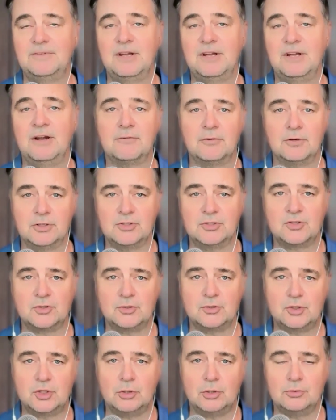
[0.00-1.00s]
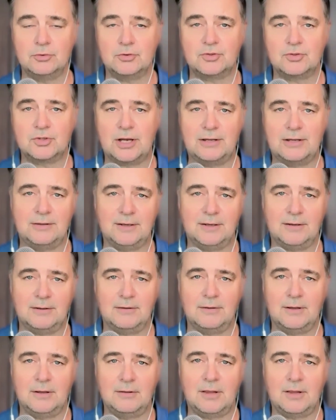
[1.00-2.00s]
deference shows, I think, a
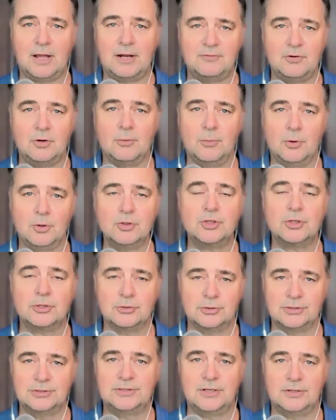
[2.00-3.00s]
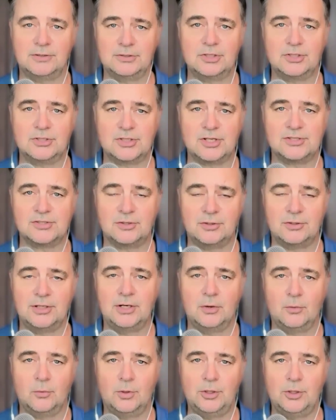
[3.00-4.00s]
lot of your emotional intelligence as a
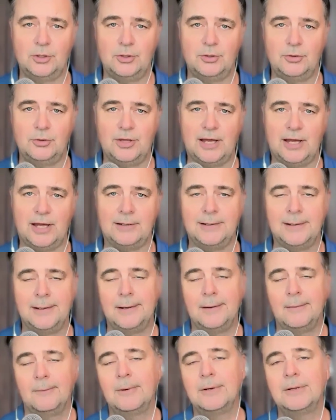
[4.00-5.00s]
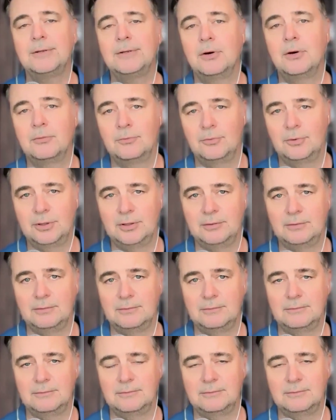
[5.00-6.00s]
leader when you do that. What you don't want
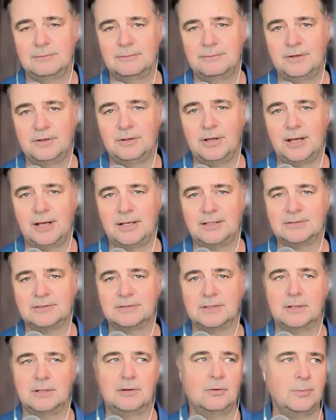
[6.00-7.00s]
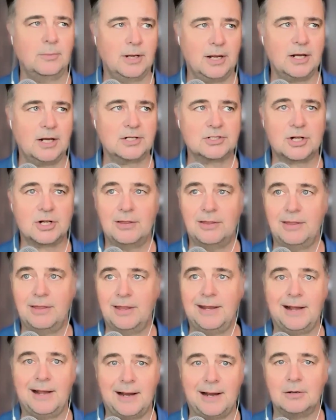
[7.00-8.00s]
to feel like is that, oh my gosh,
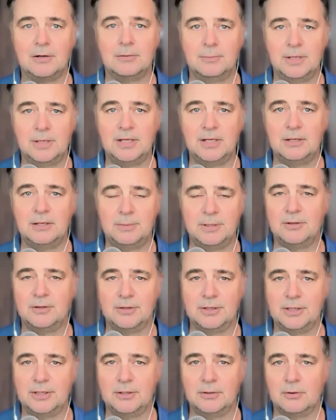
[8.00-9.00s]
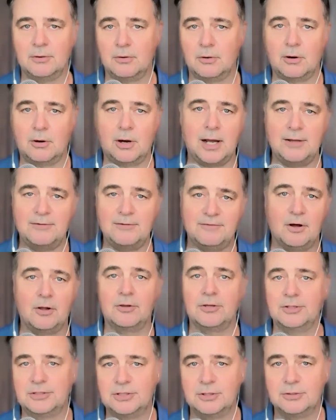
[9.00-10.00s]
they hired me to be the leader, or I
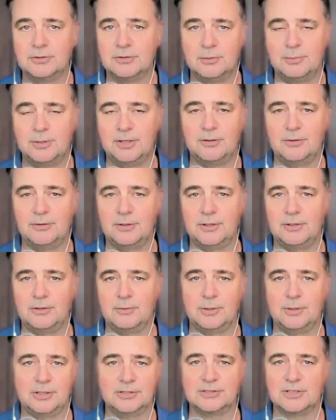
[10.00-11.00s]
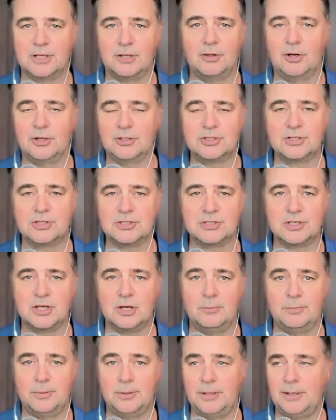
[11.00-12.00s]
volunteered to be the leader because I launched this
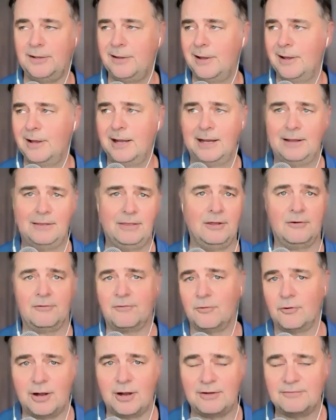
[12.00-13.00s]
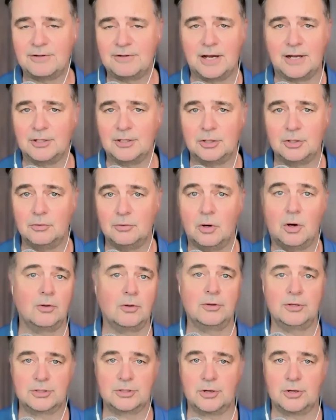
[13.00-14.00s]
company, and therefore I've got to do
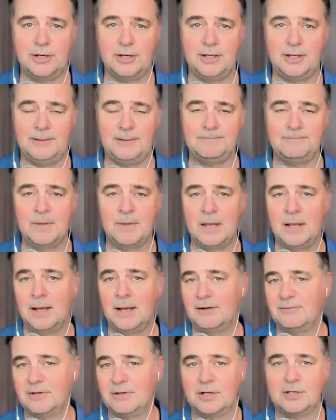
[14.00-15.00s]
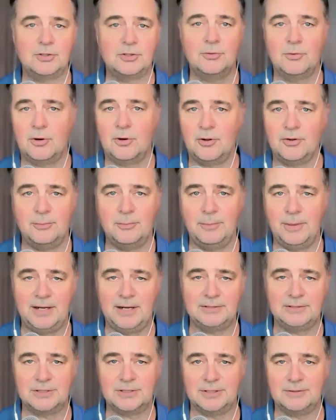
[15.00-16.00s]
all the training, I've got to do all the
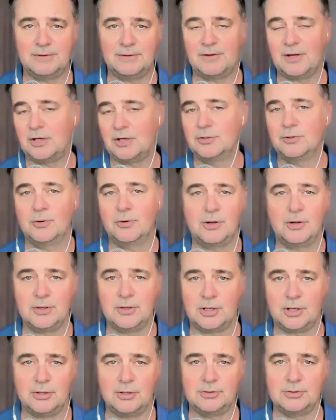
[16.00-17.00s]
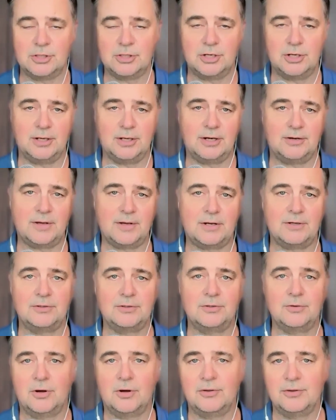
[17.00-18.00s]
managing, I've got to do all the coaching, and I've got
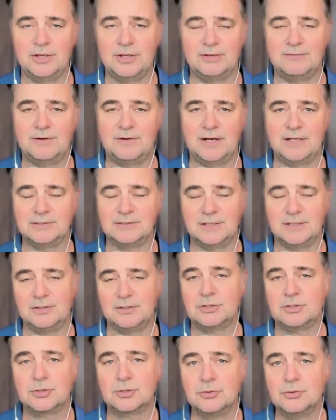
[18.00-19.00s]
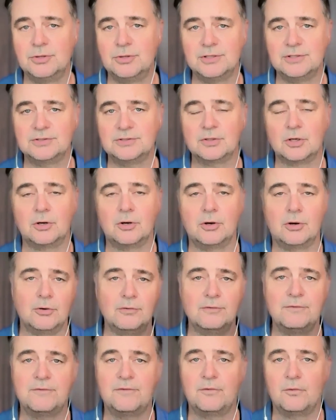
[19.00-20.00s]
to do all the advising. The truth is,
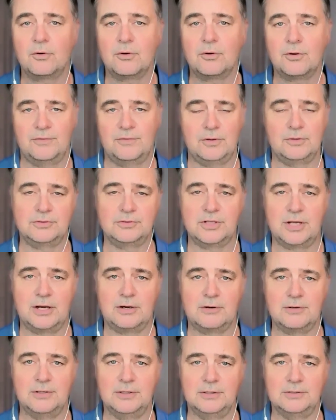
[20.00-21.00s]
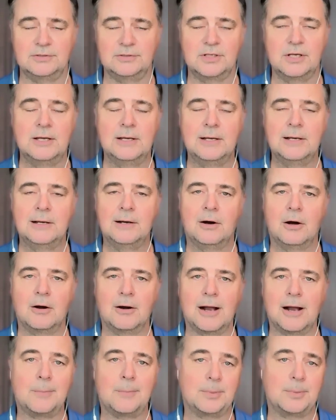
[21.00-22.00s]
all four of those areas
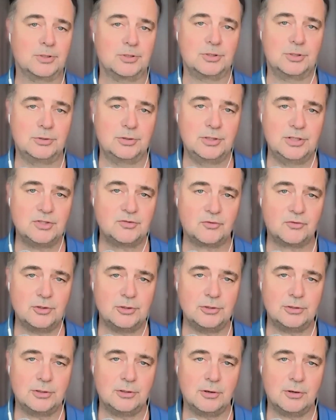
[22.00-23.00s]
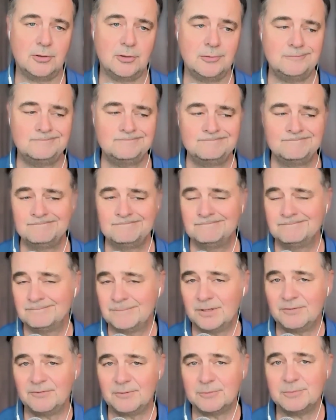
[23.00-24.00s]
are opportunities for you to grow.
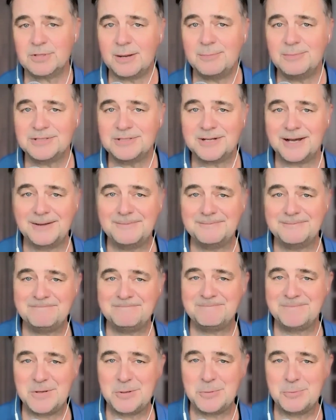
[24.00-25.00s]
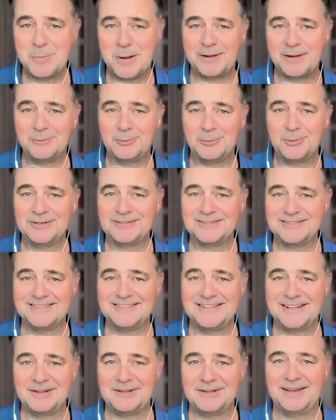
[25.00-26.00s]
But from time to time, you might want
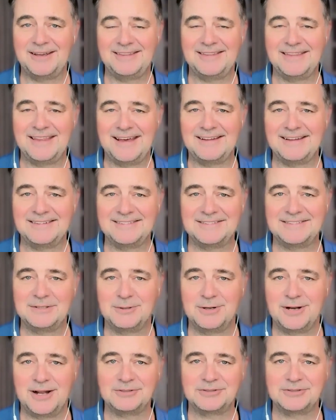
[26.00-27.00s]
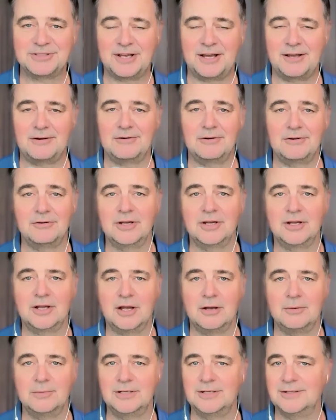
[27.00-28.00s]
to delegate that to an outsider who can
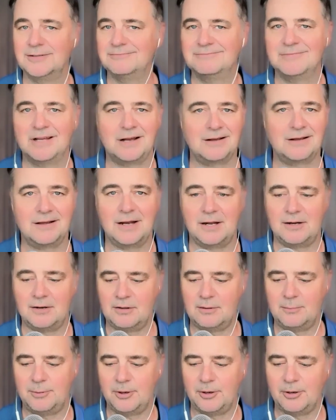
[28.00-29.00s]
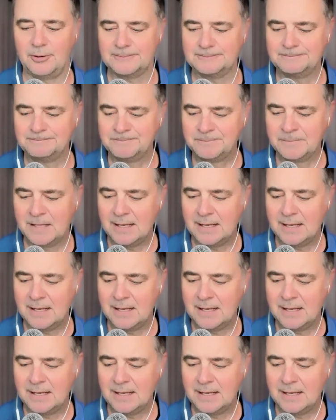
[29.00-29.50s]
come in and knock it out of the park.